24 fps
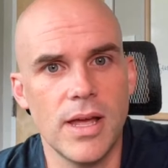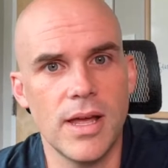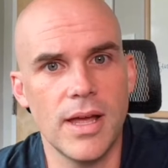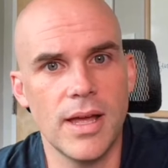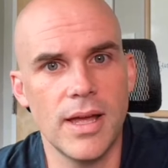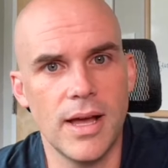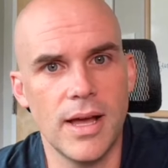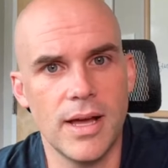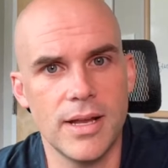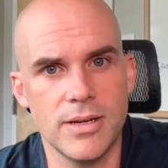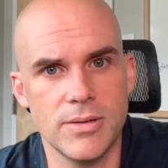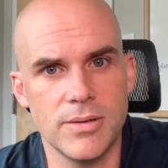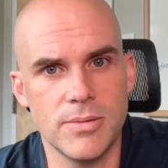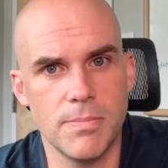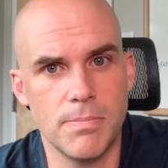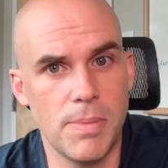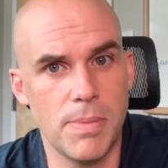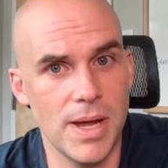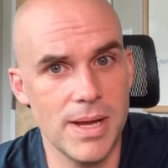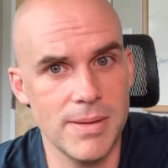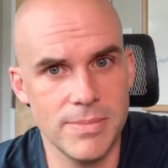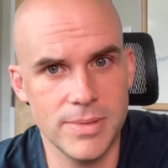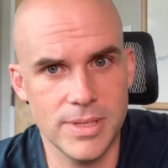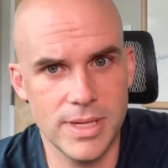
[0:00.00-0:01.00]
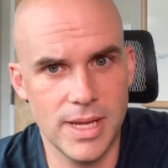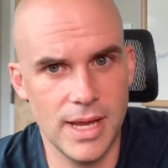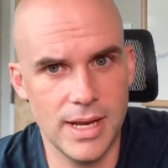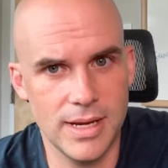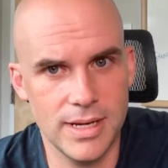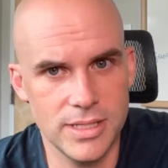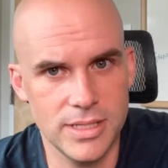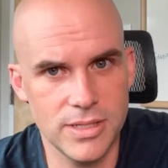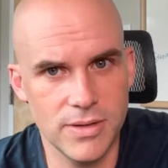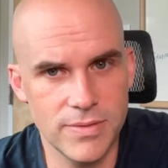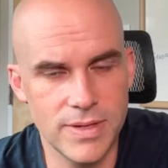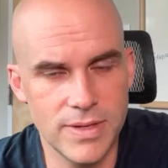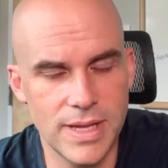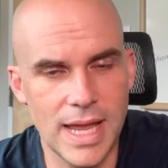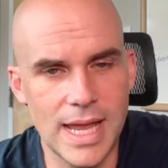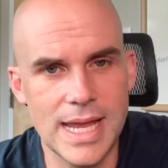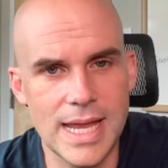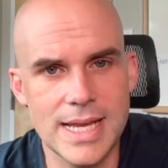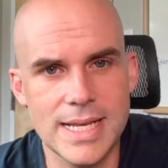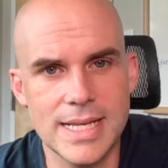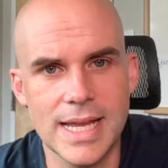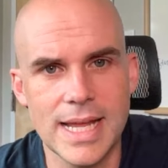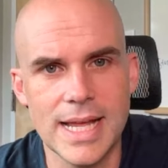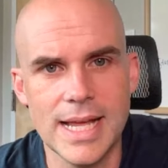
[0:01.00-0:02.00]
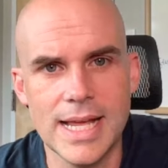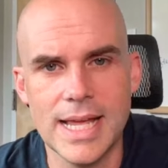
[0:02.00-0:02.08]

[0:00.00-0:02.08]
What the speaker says: on biomechanics of gait.